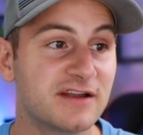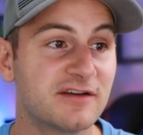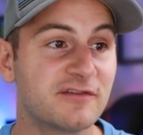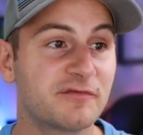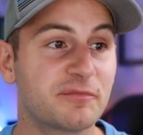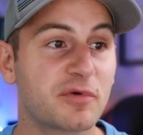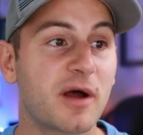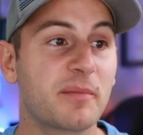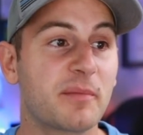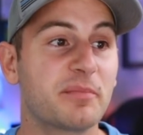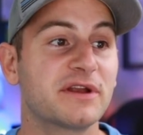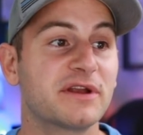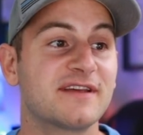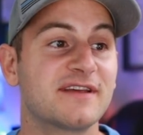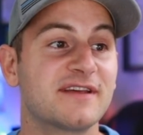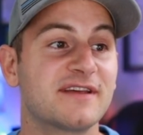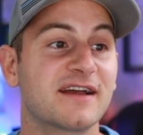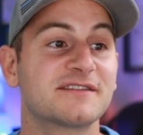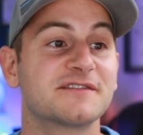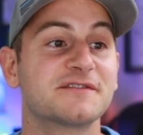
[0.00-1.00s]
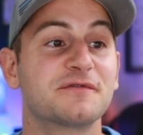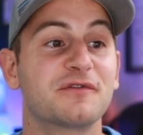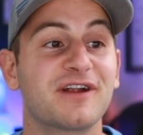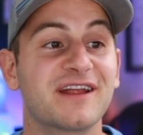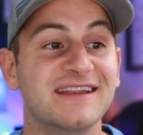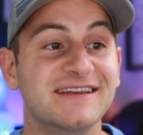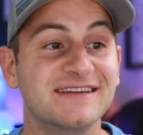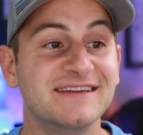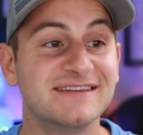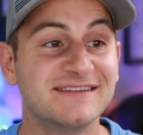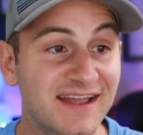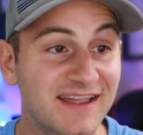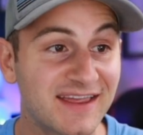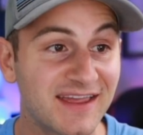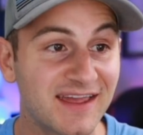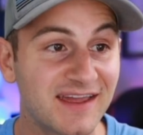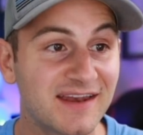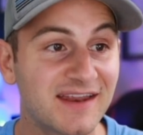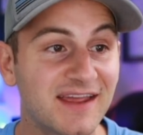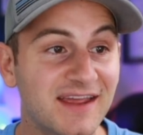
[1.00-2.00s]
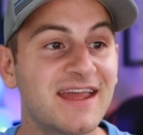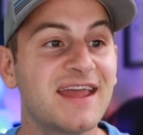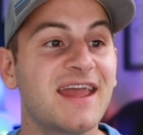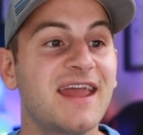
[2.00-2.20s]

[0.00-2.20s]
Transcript: of property taxes for a decade